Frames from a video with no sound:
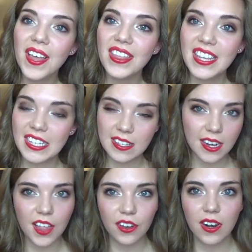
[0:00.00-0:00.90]
This is
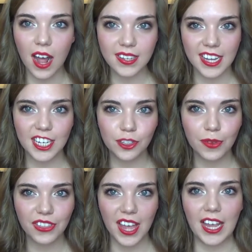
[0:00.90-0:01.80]
another not
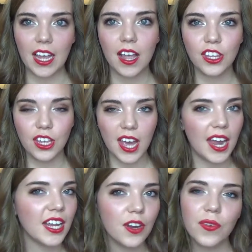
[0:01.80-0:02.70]
tangible thing. You
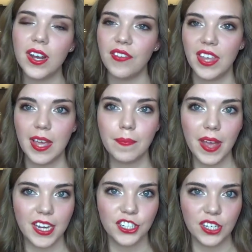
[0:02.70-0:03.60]
got to get rid of the
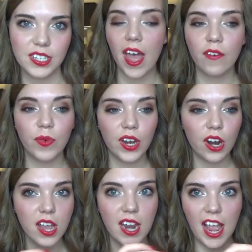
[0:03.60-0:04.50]
impatience. If we
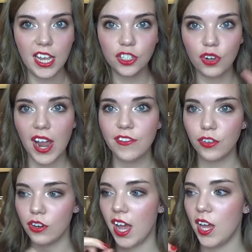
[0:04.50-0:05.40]
are in a
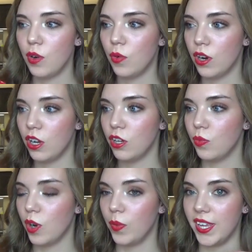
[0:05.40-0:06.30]
drive-through kind of
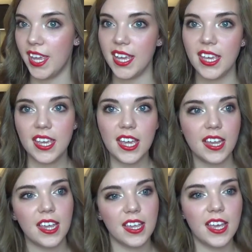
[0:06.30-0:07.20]
world where we
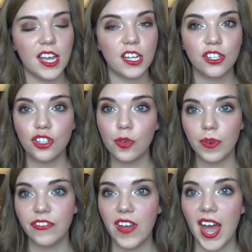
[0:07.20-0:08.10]
get
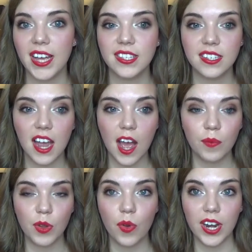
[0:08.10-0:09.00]
super fast,
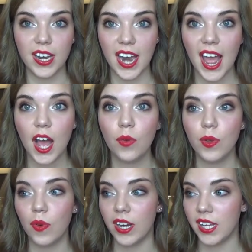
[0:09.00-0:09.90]
we want it now, we
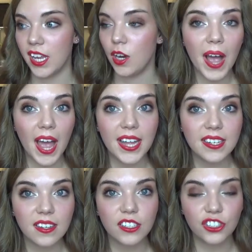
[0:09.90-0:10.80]
want it here, but
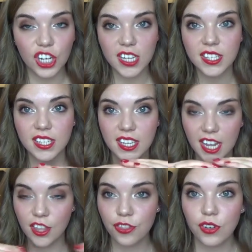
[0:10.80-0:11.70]
just
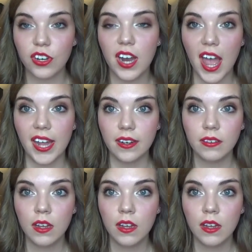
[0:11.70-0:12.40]
get it through your head.